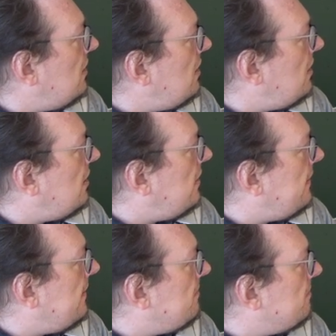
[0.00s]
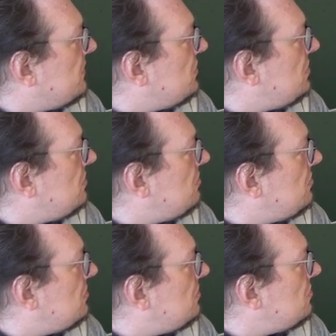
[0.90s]
um,
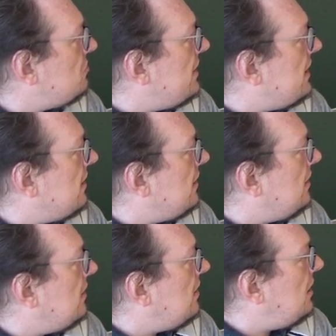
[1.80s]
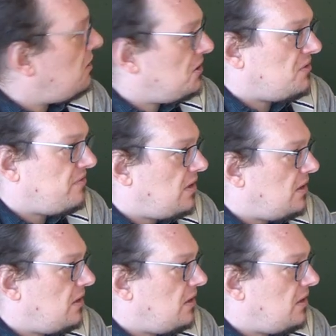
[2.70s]
doing a lot of